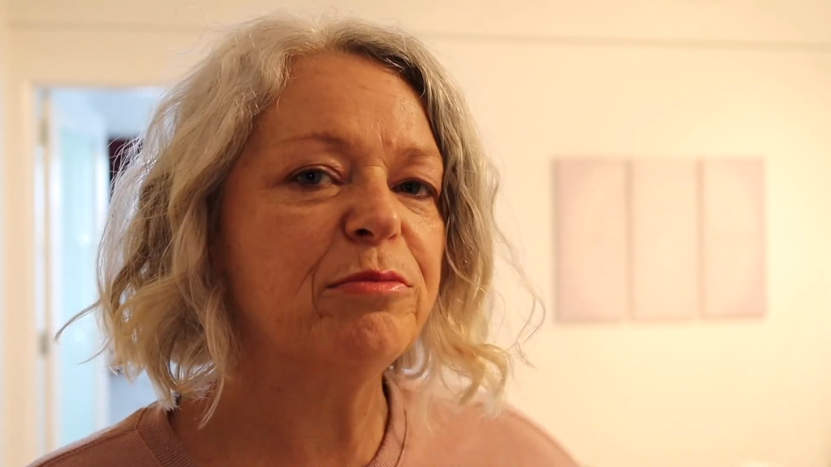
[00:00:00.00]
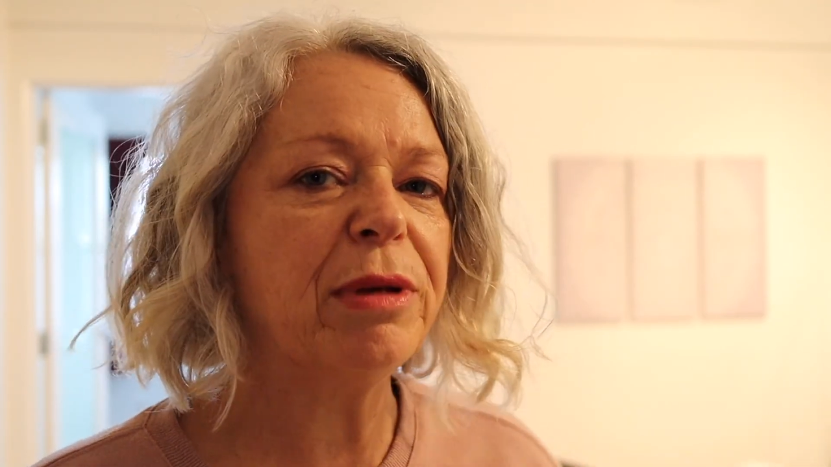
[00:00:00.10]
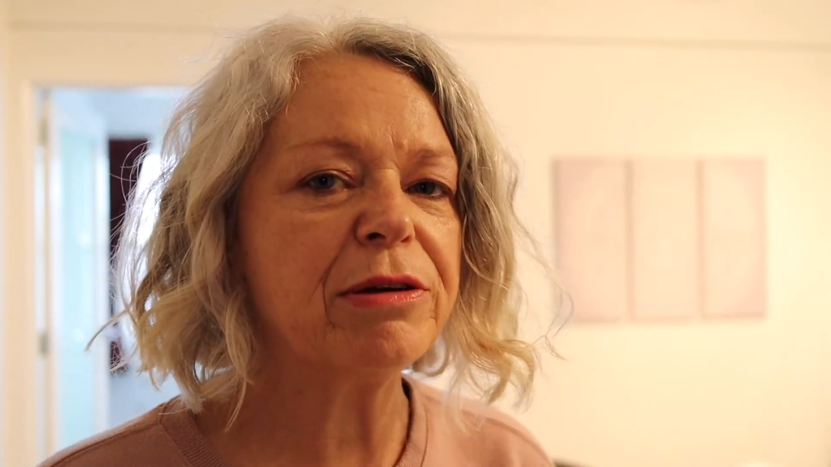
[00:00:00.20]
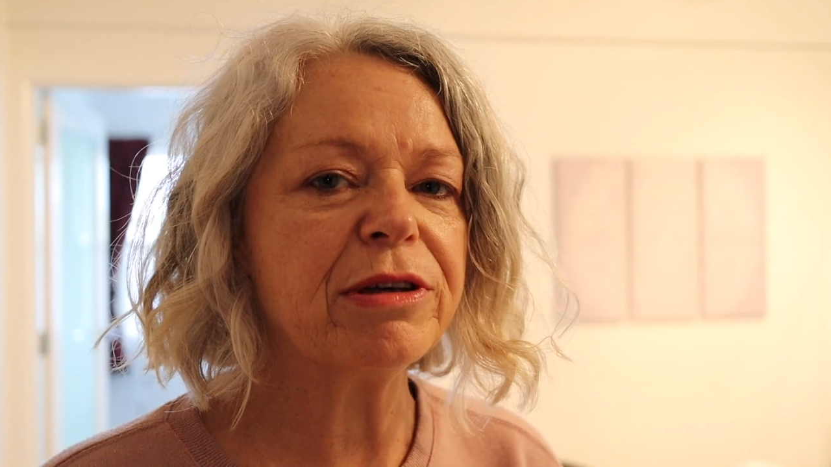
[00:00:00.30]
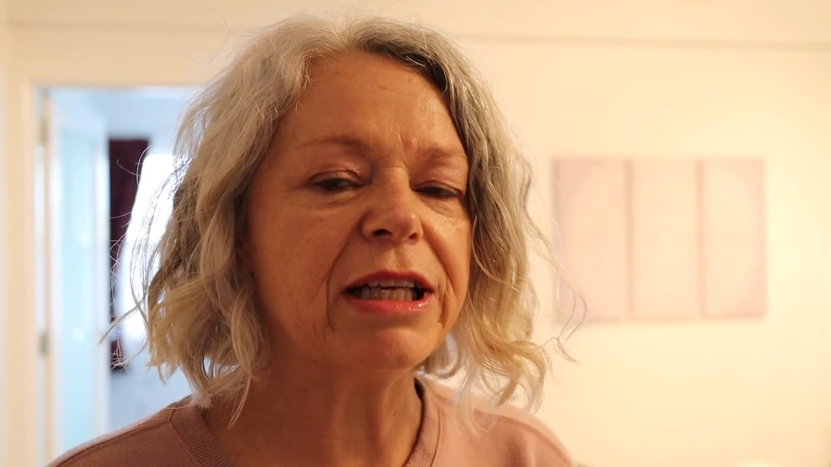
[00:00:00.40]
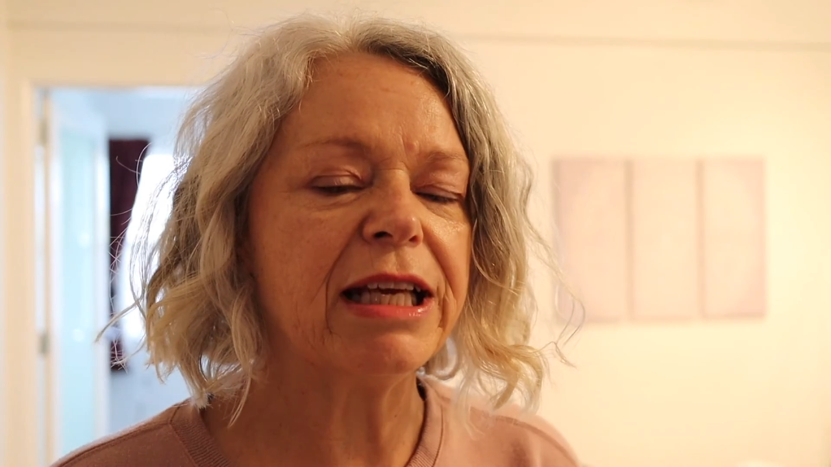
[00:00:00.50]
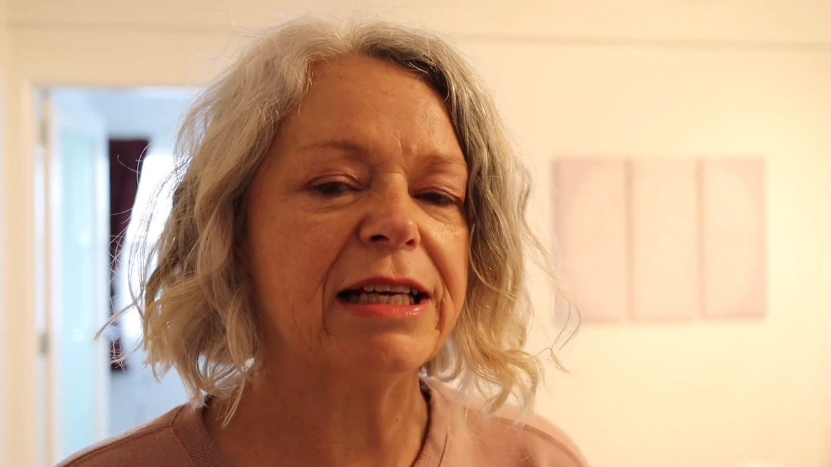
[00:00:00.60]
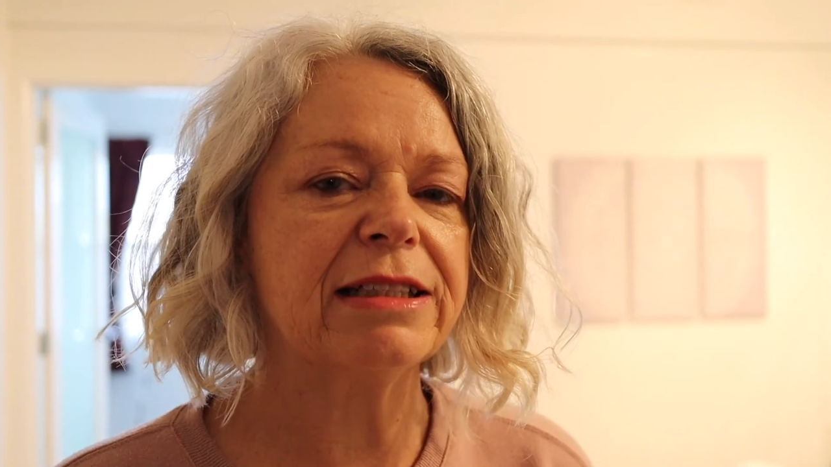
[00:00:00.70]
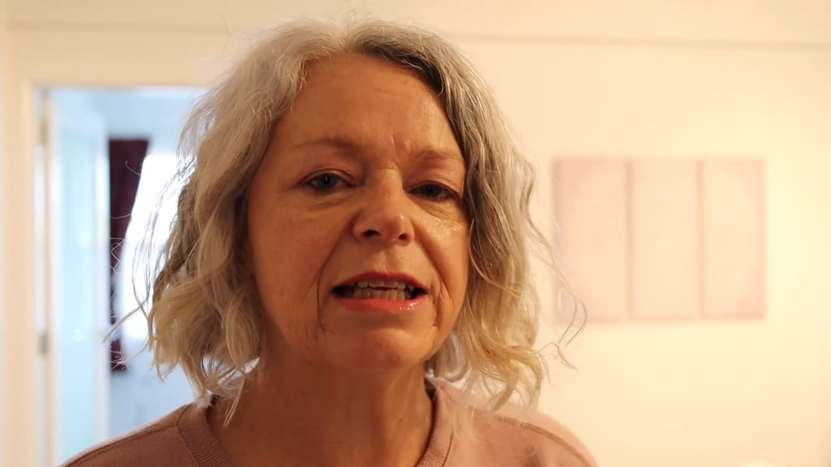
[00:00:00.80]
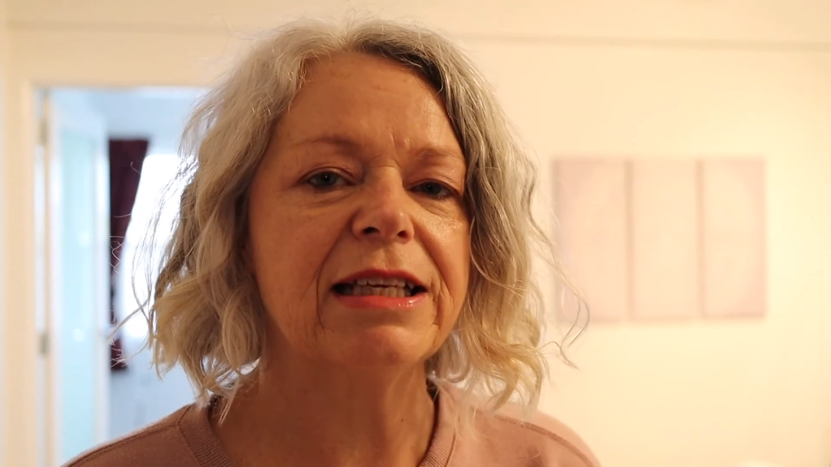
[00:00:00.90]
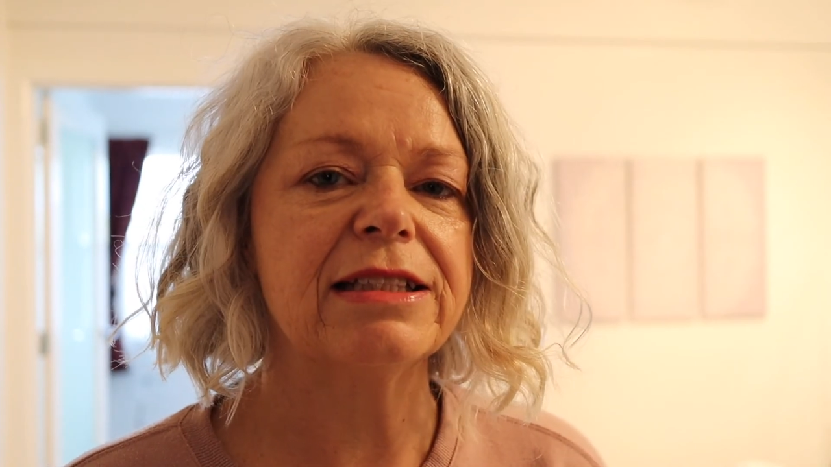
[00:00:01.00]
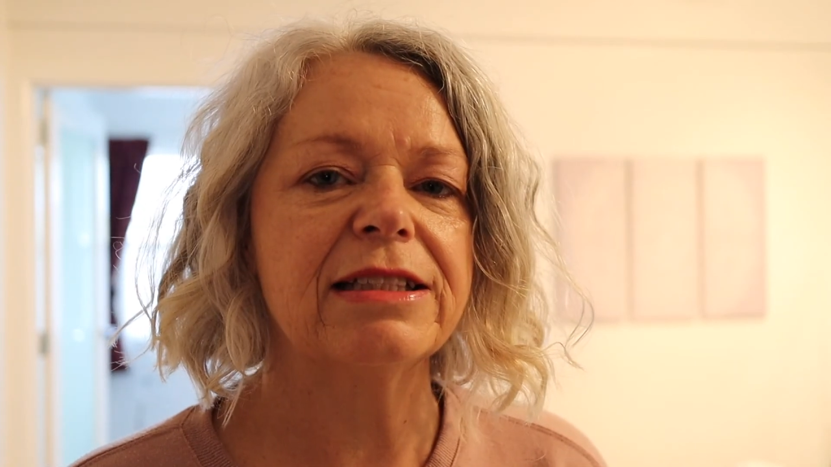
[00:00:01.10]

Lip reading: balcony out here,